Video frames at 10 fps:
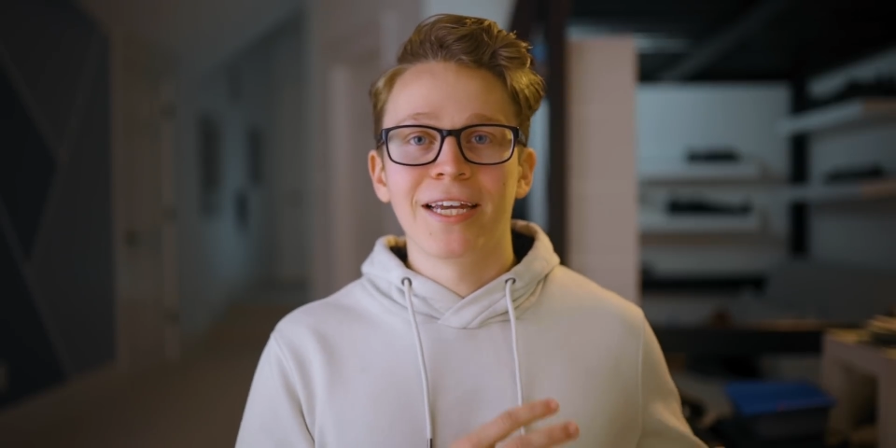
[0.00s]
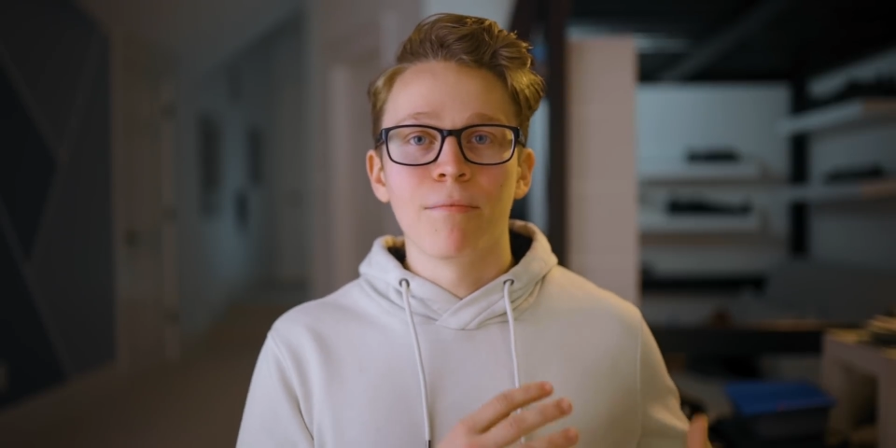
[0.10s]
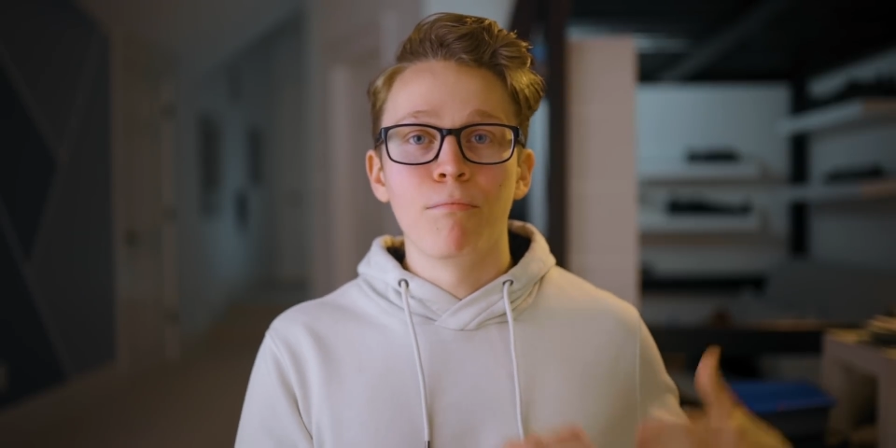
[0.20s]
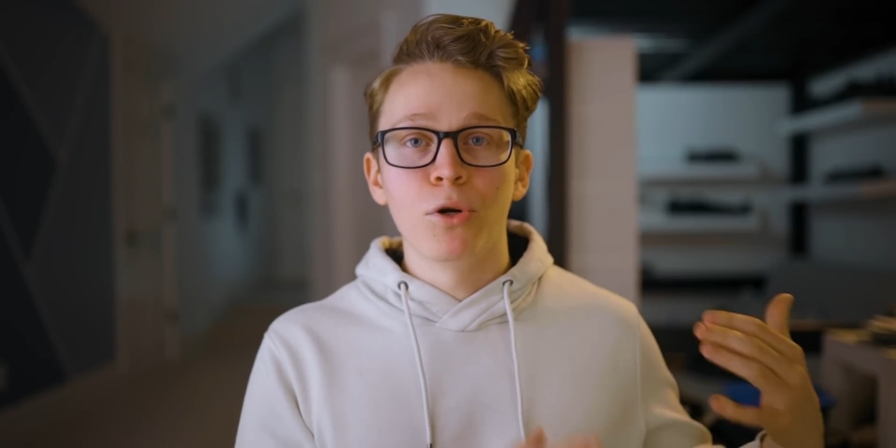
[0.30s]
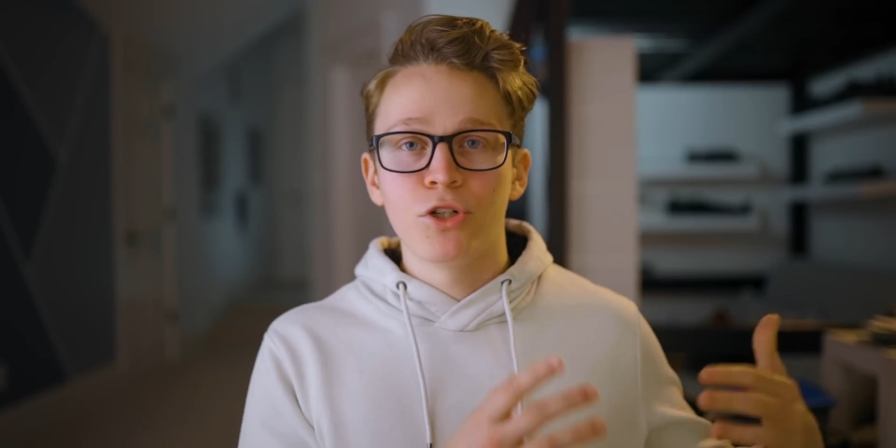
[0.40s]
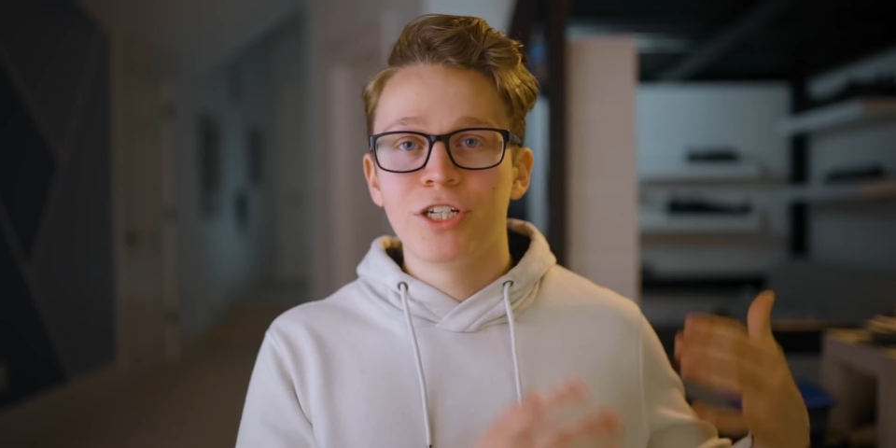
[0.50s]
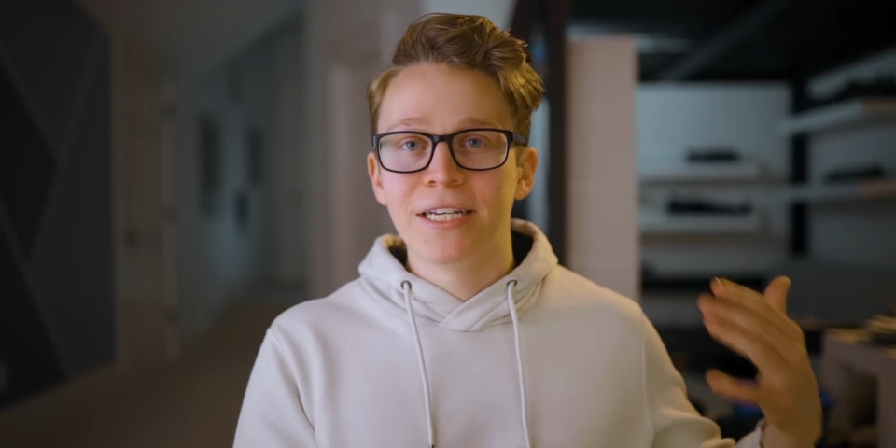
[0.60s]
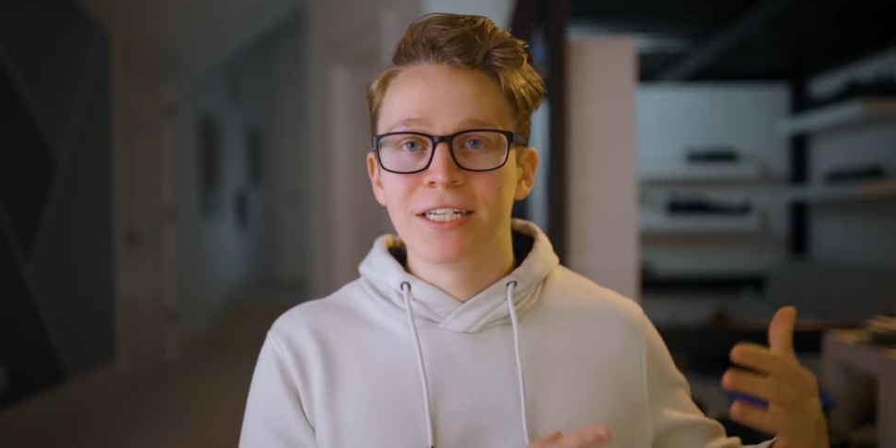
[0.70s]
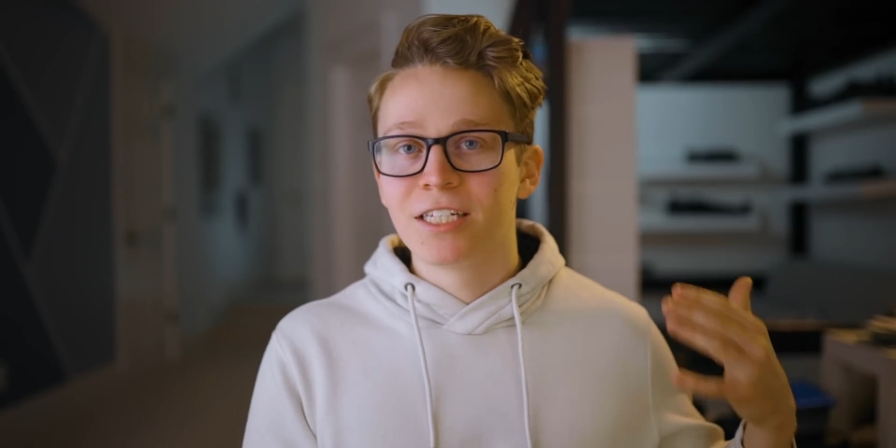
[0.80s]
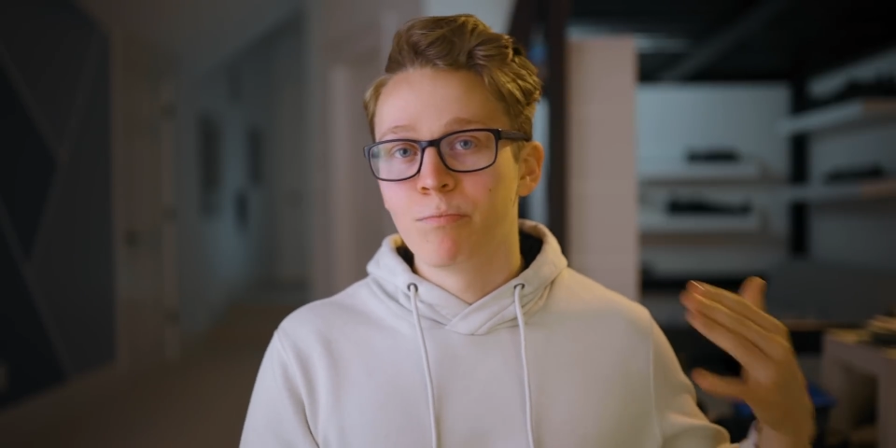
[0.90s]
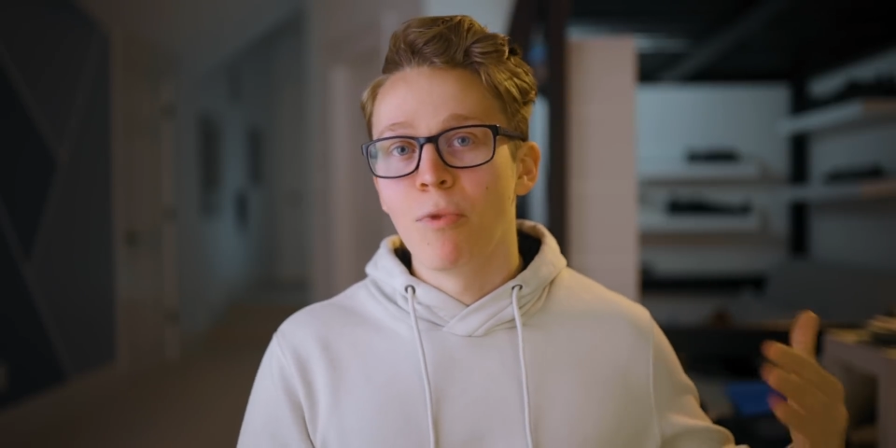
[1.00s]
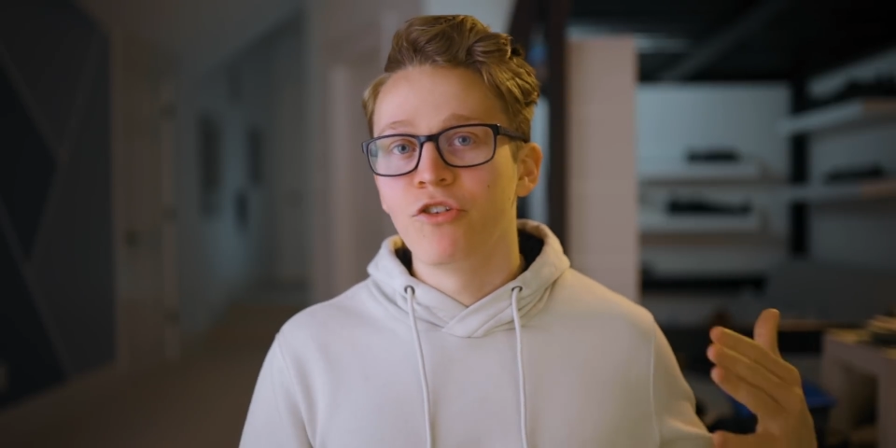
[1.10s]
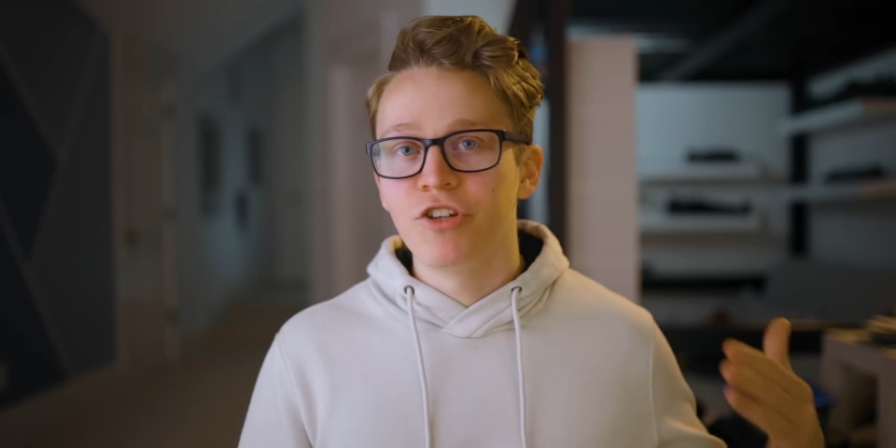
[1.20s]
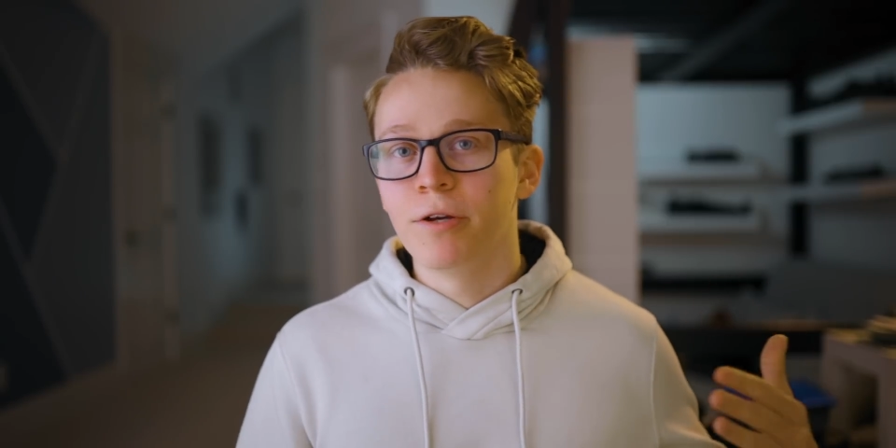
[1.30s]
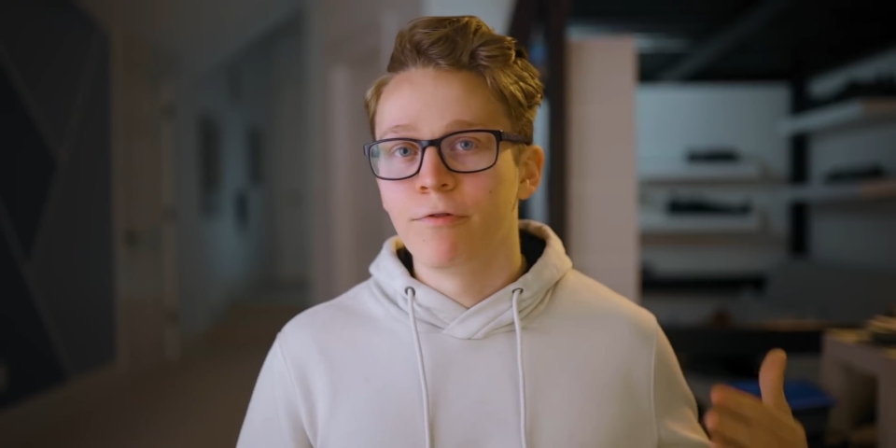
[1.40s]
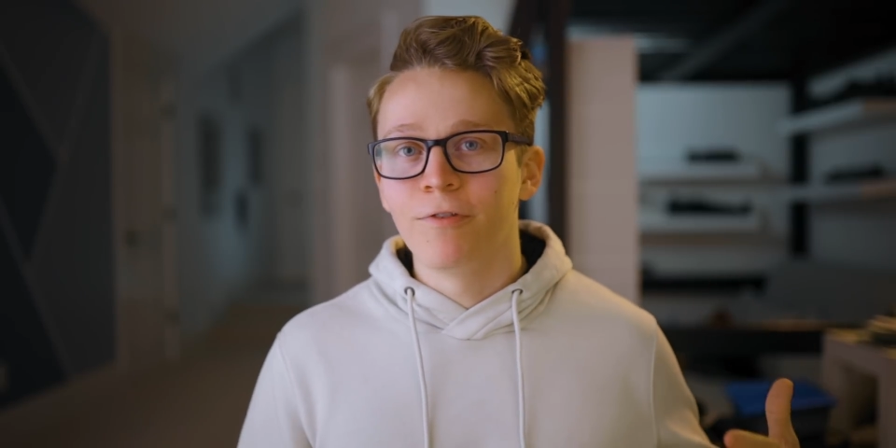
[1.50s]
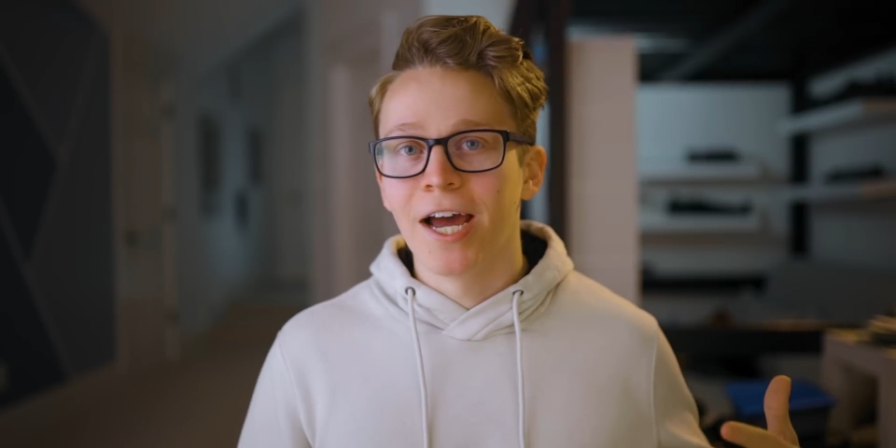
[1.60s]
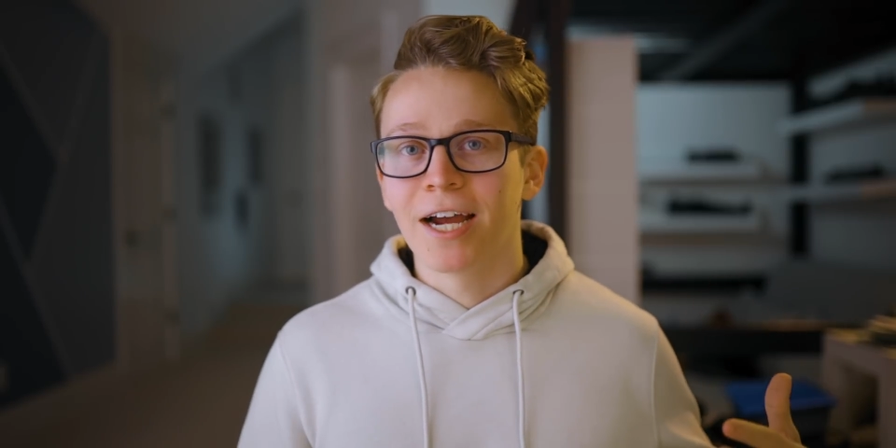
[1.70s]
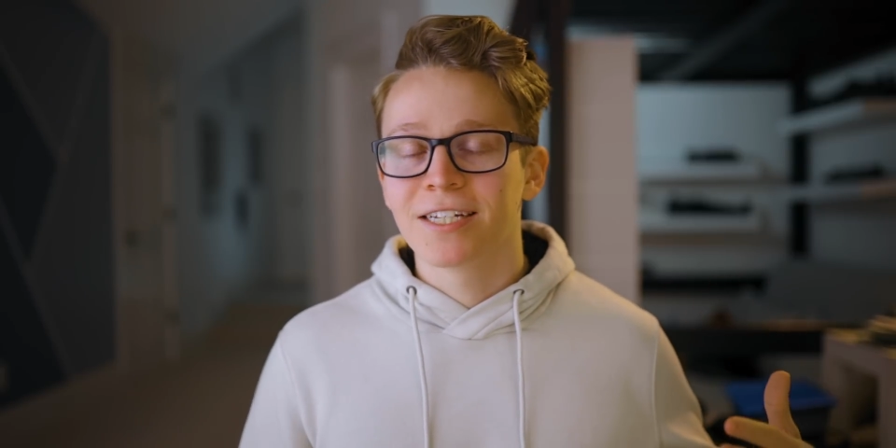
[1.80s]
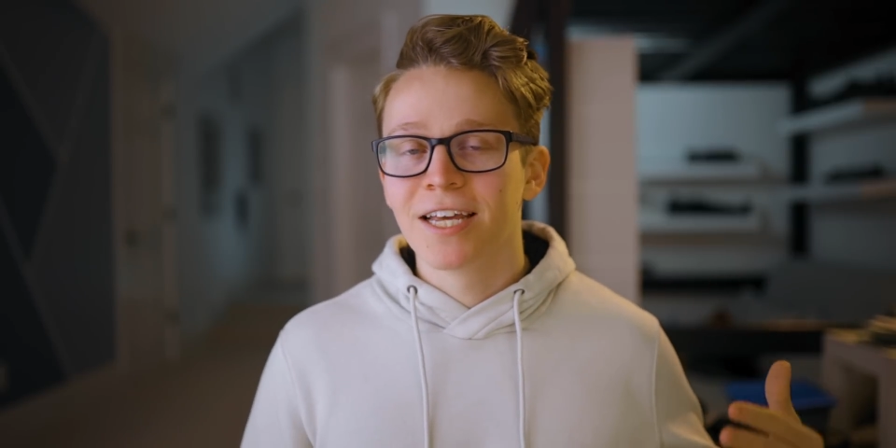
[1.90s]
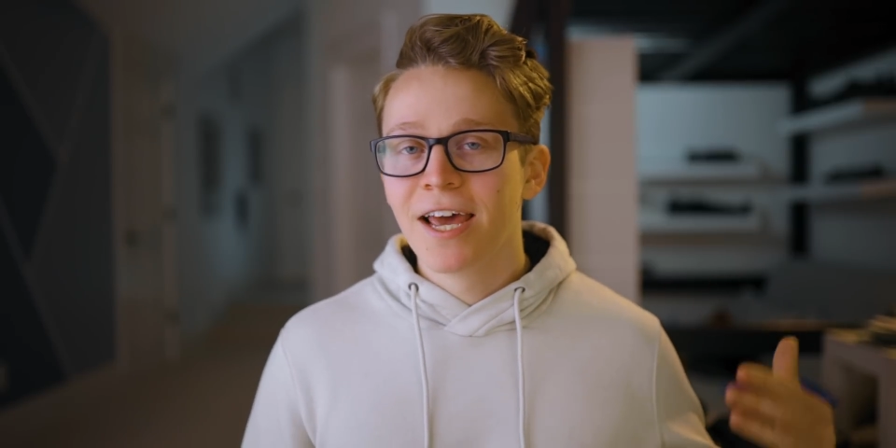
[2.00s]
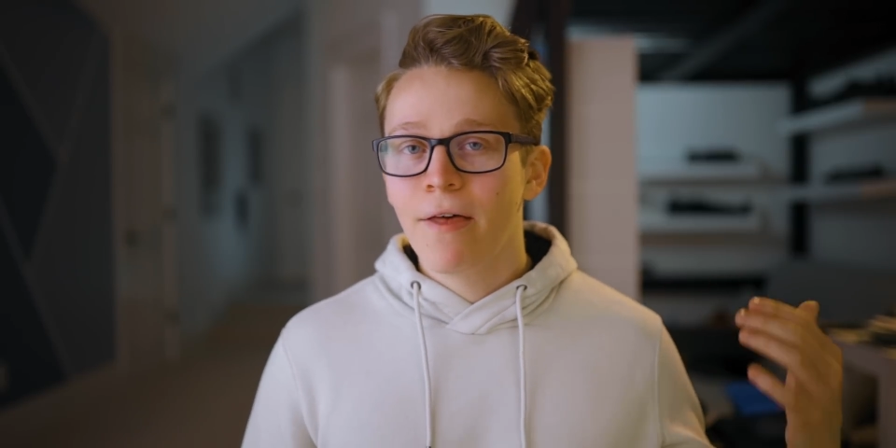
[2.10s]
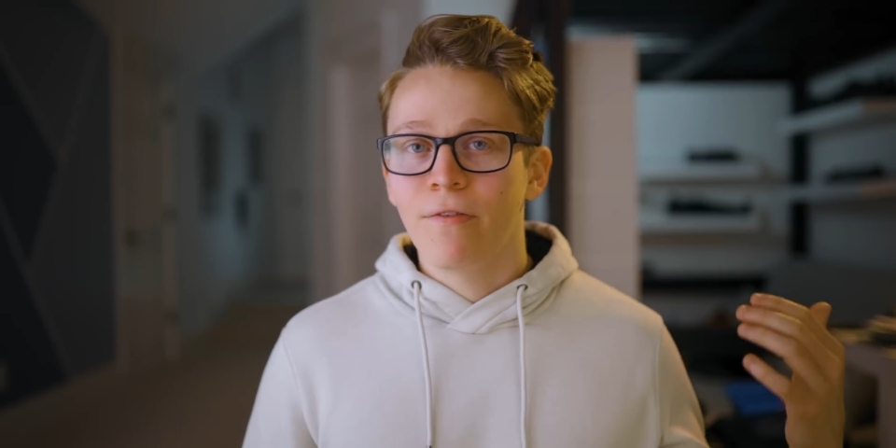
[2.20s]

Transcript: like mushy, smudgy effect